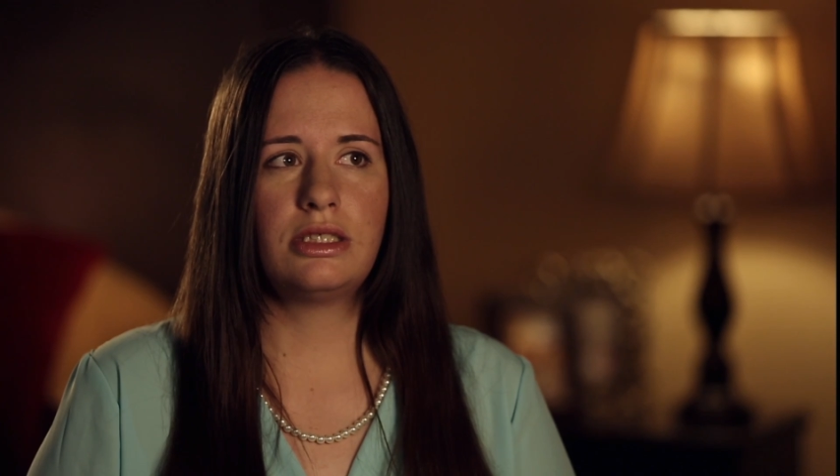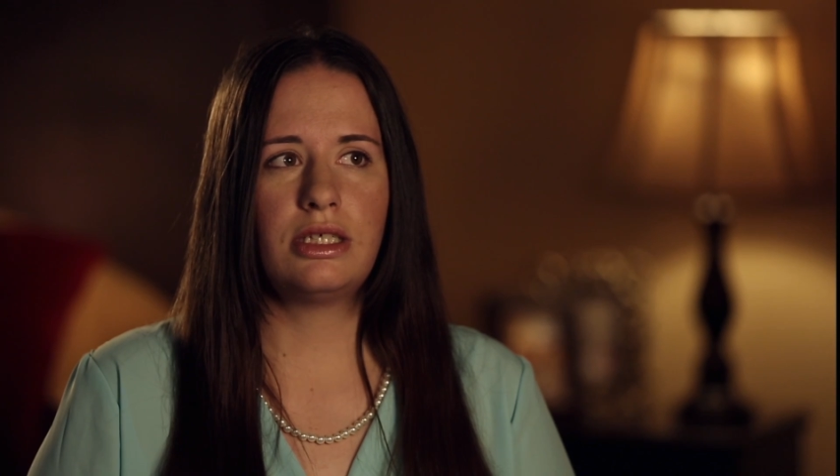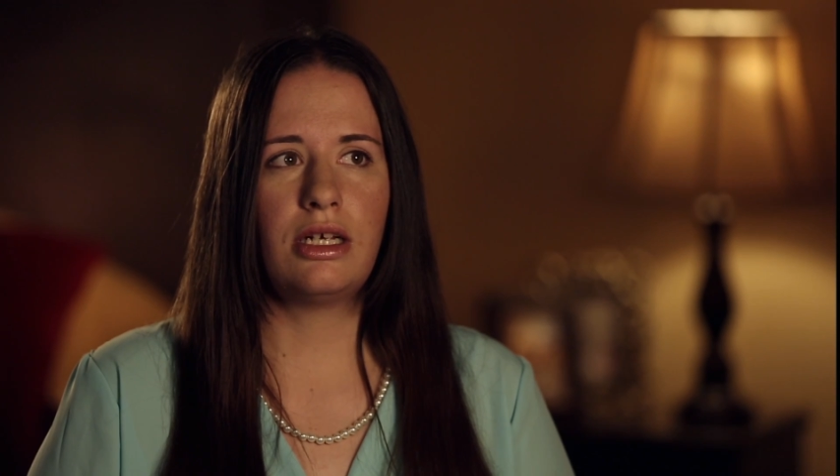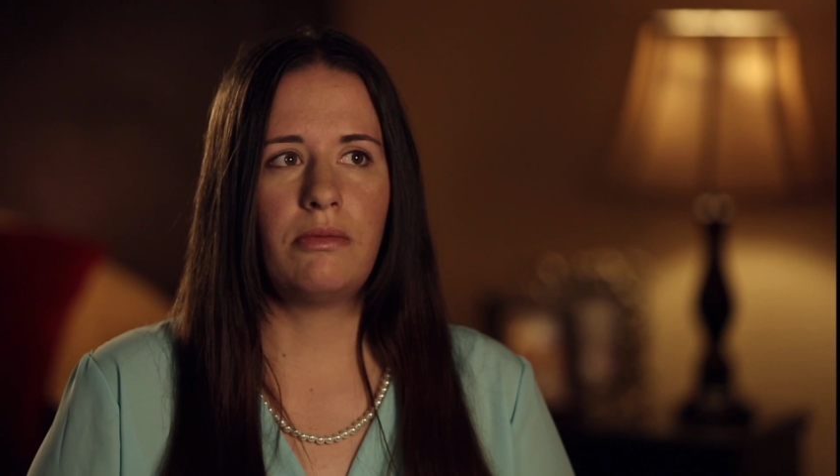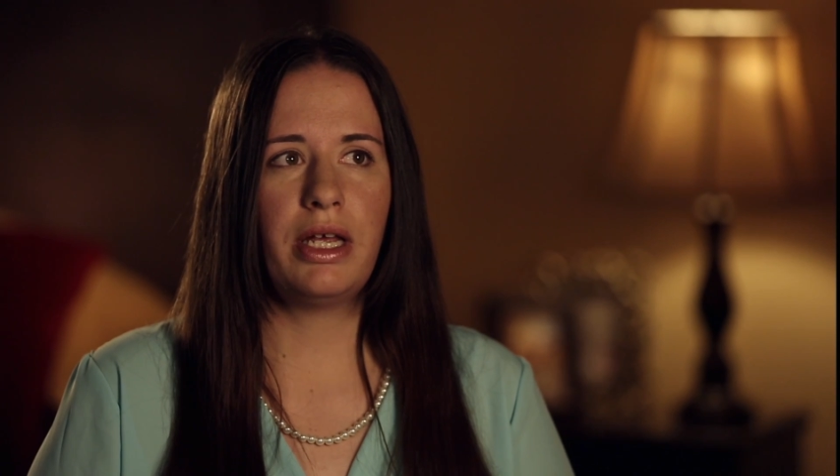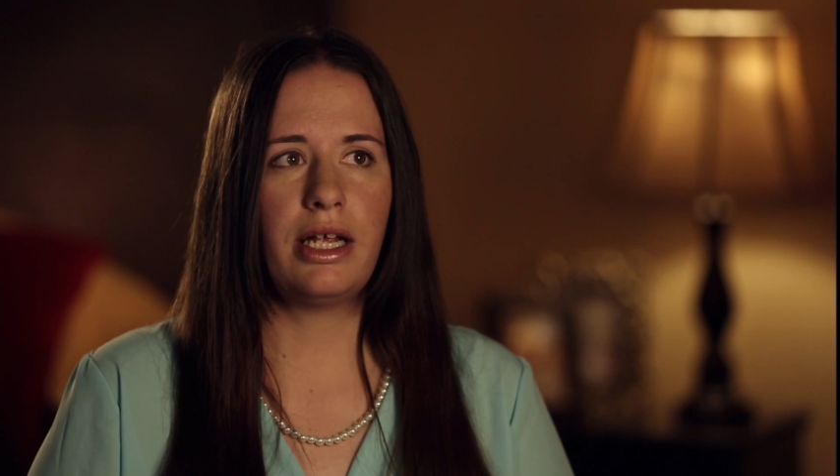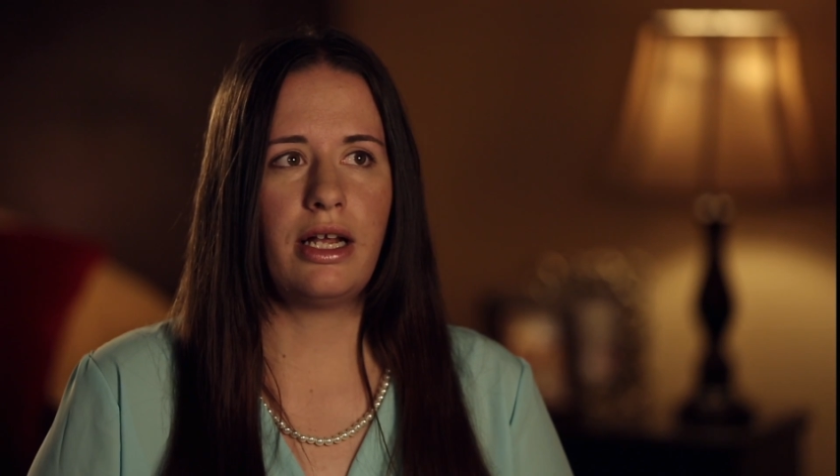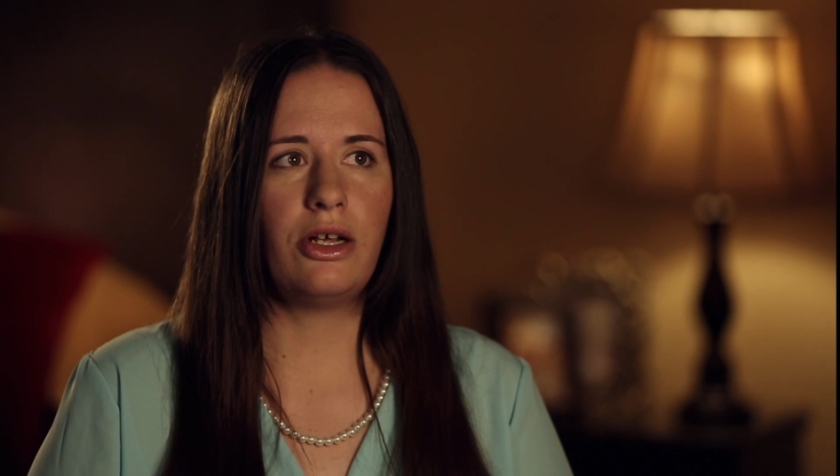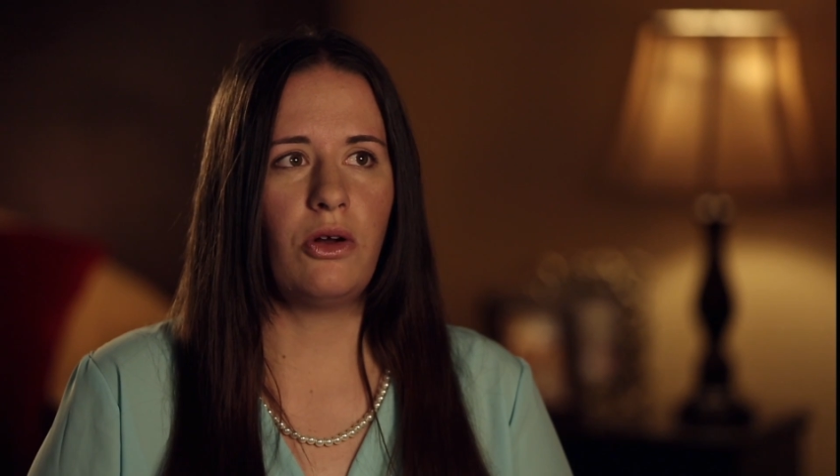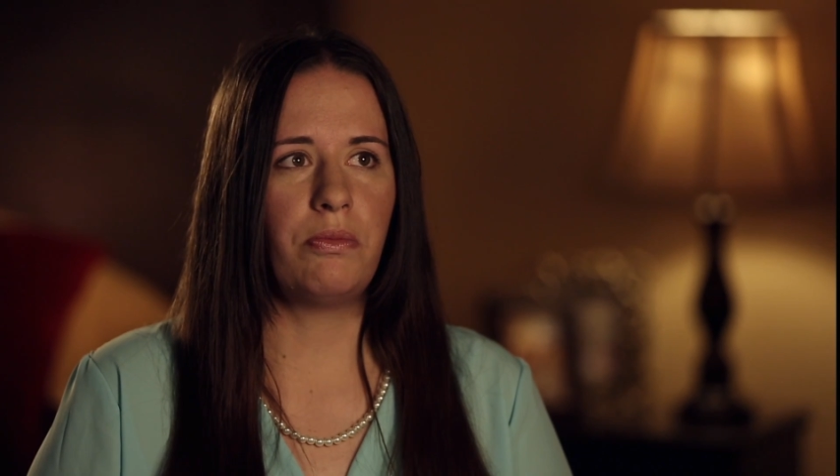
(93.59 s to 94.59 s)
said, man,
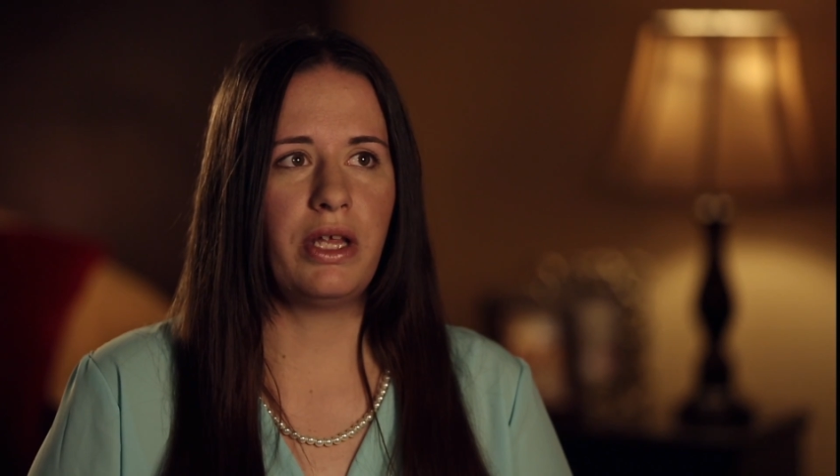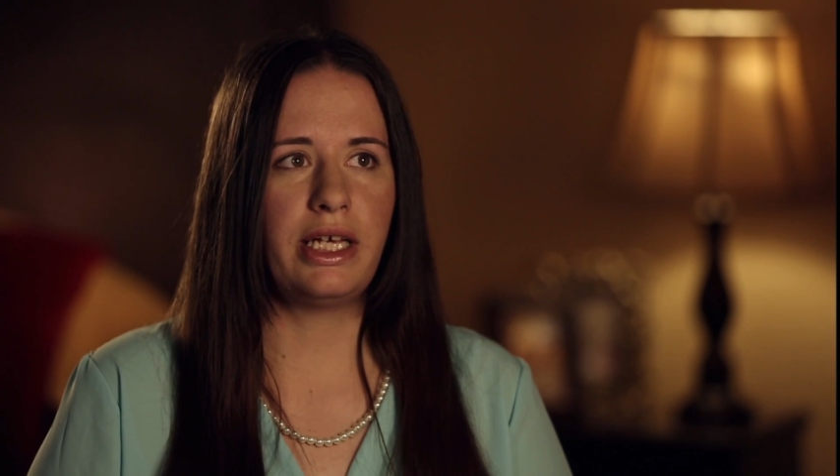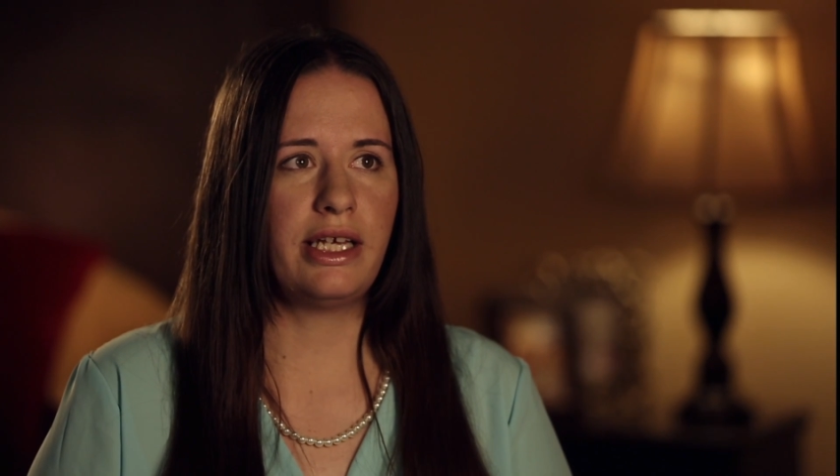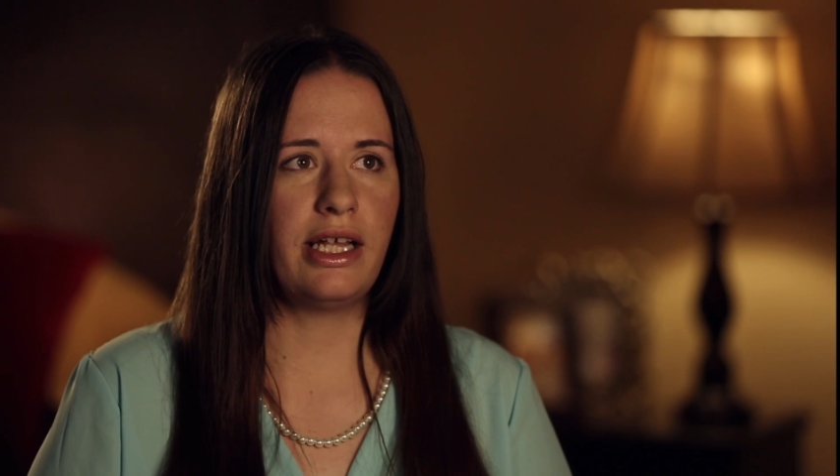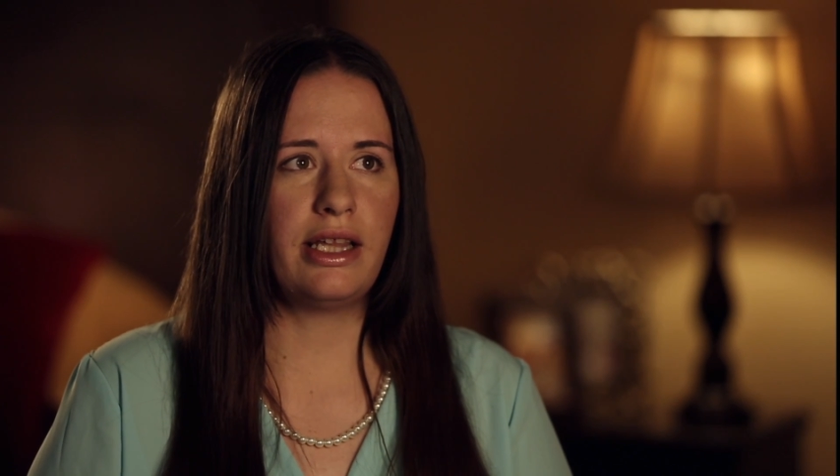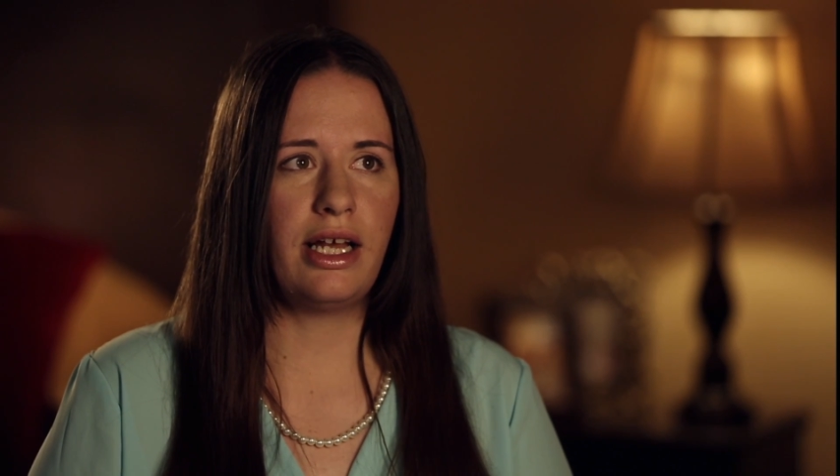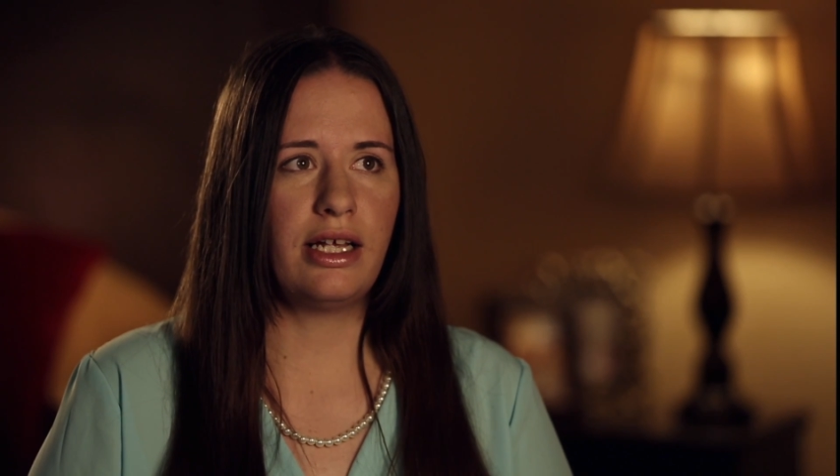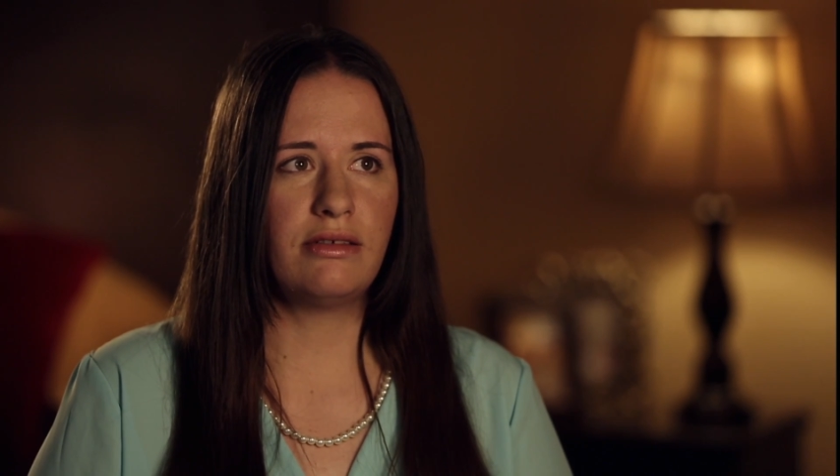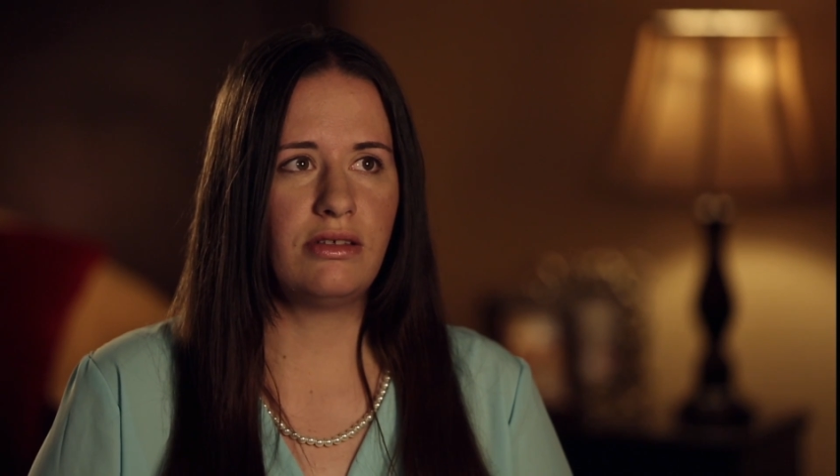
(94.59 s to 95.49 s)
I hope they get that,